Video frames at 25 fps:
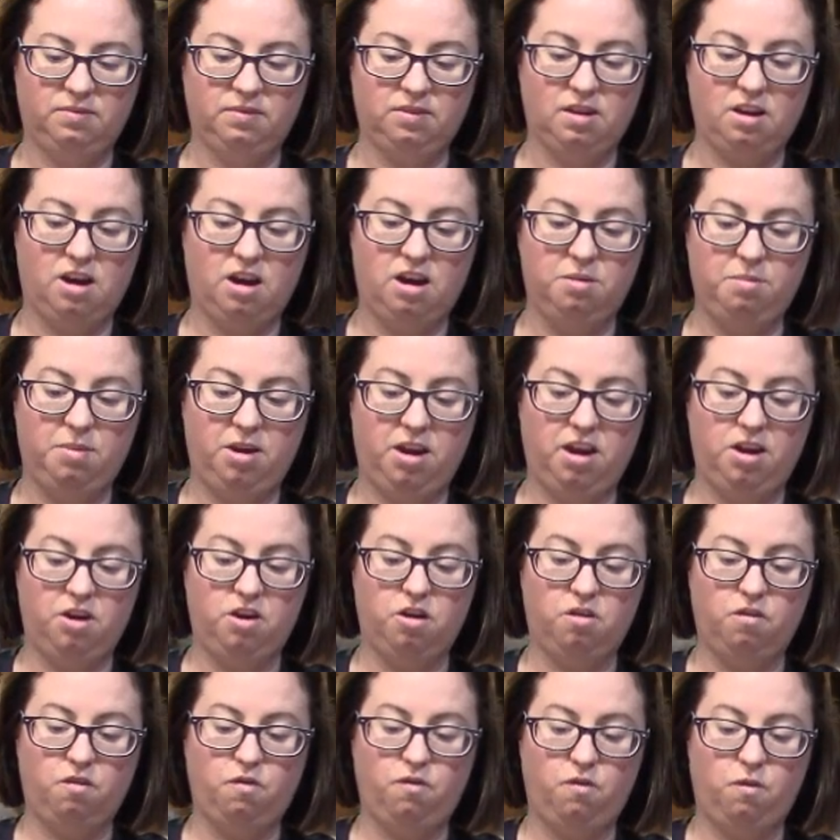I made
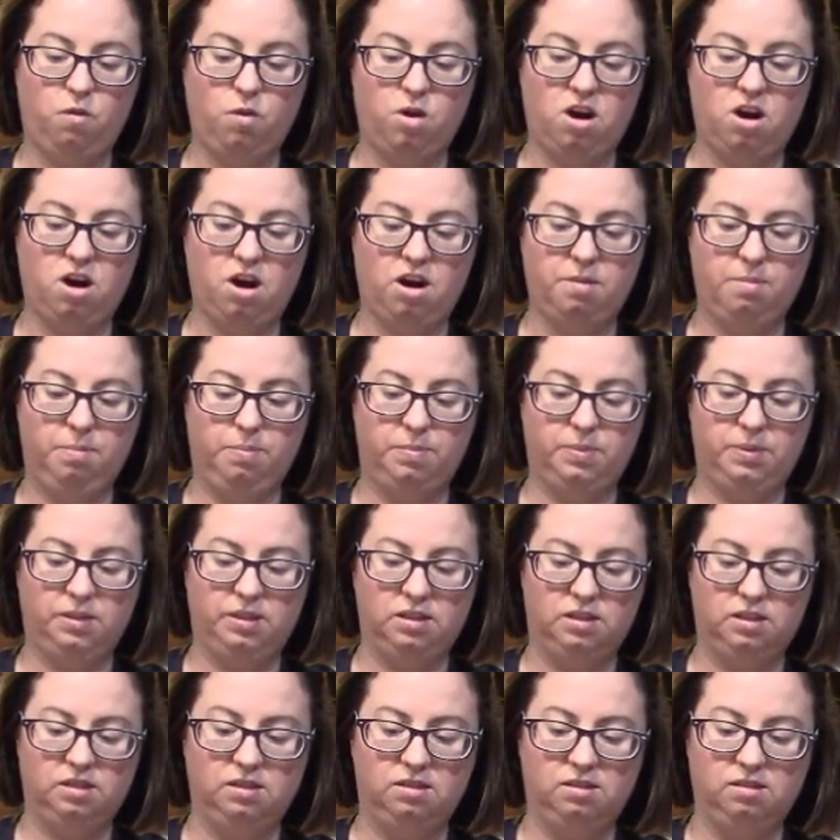4
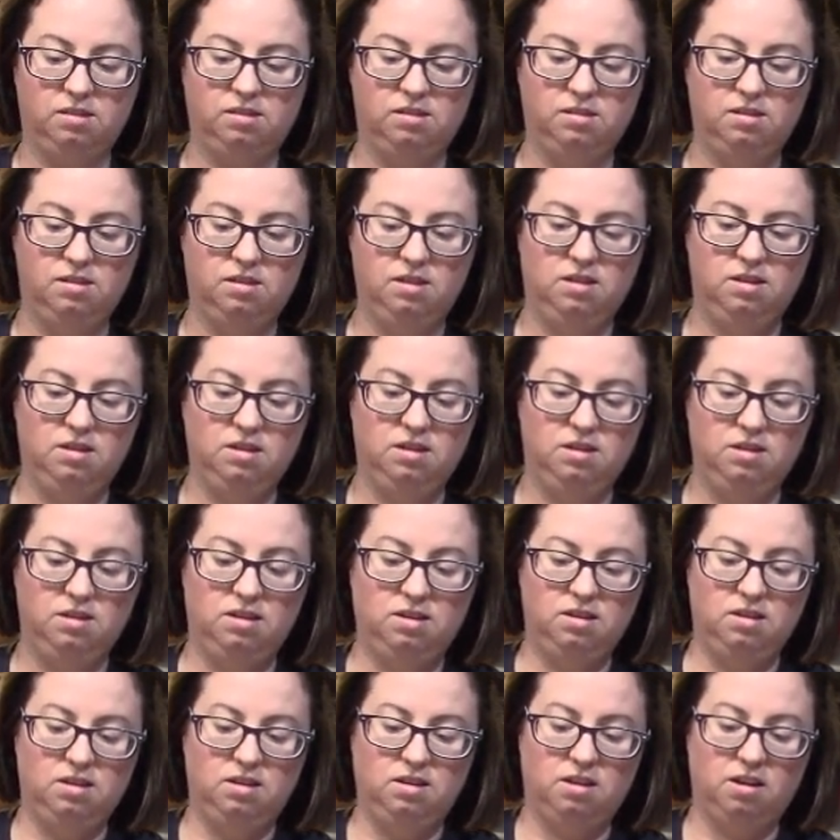cups
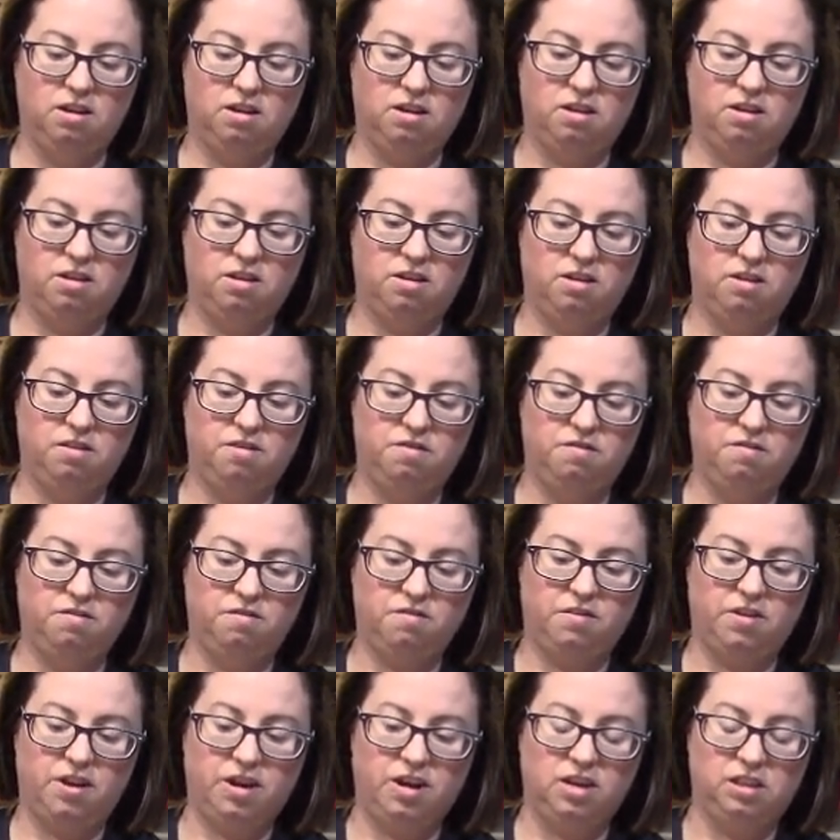
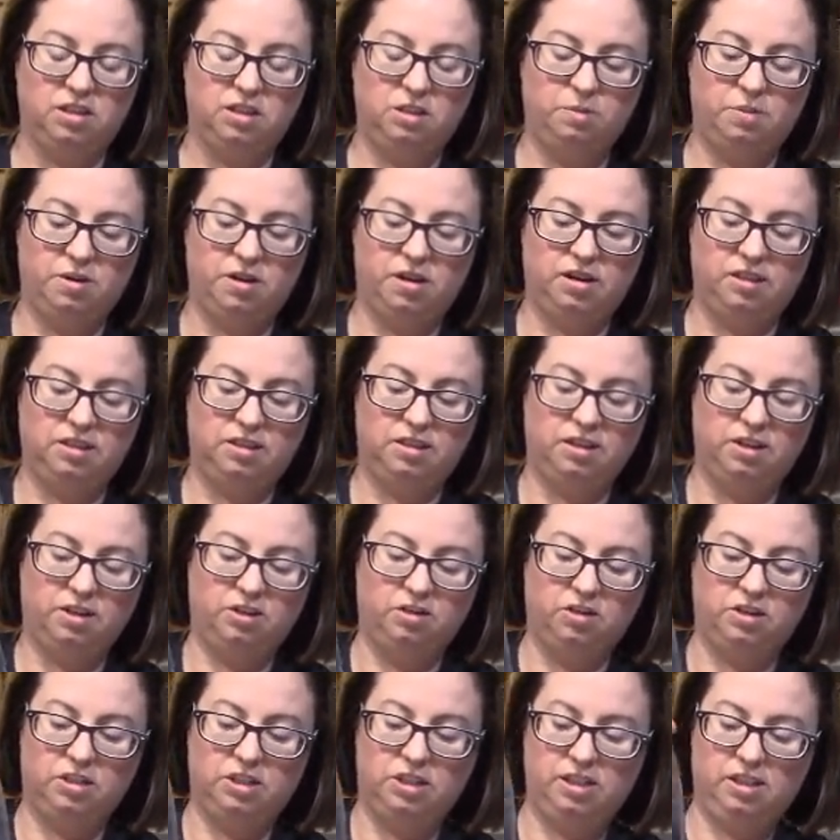of raspberry
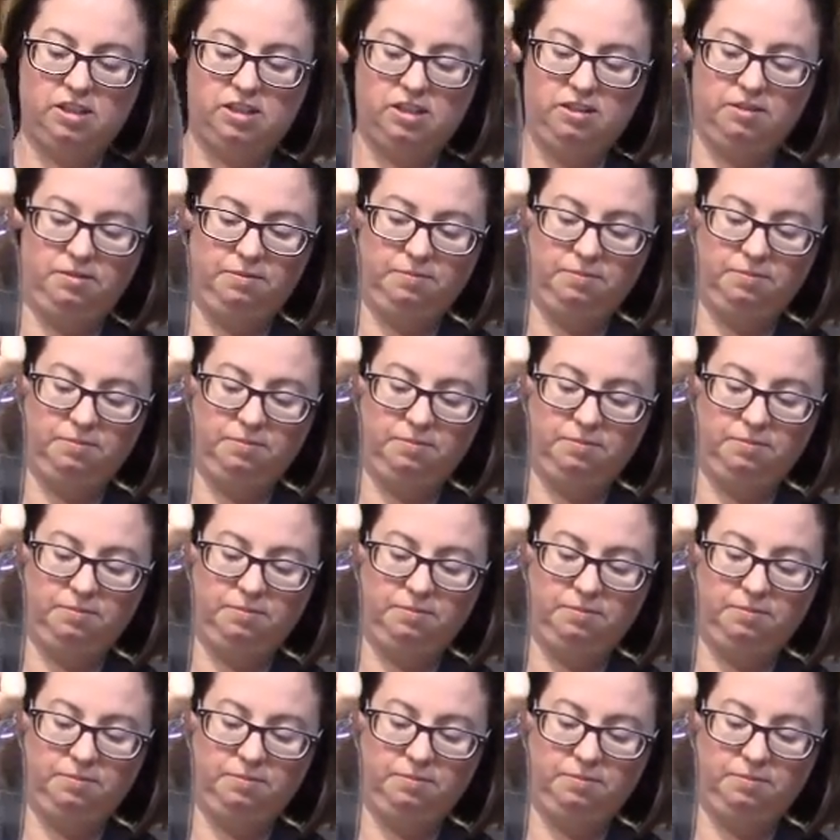zinger tea,